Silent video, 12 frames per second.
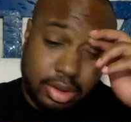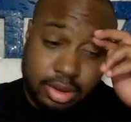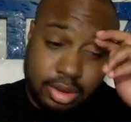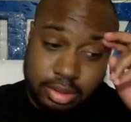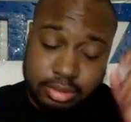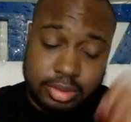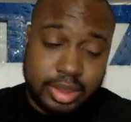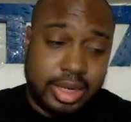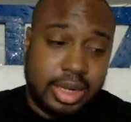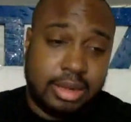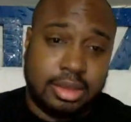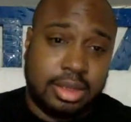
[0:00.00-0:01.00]

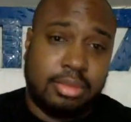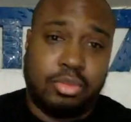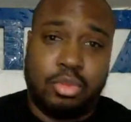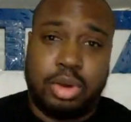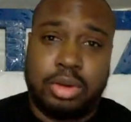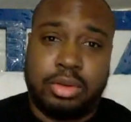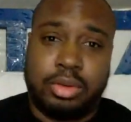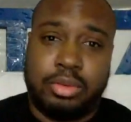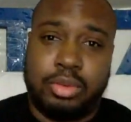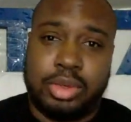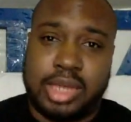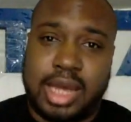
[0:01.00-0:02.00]
And I'm
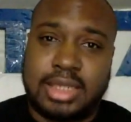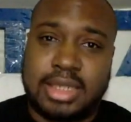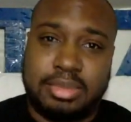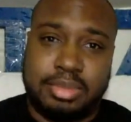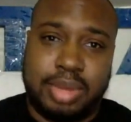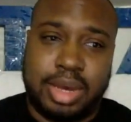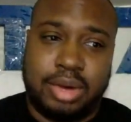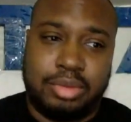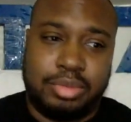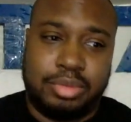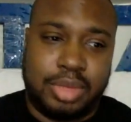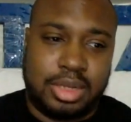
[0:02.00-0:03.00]
wondering what that's
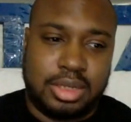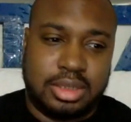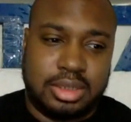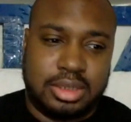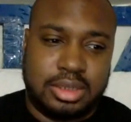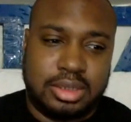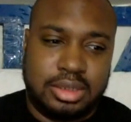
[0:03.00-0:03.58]
about because,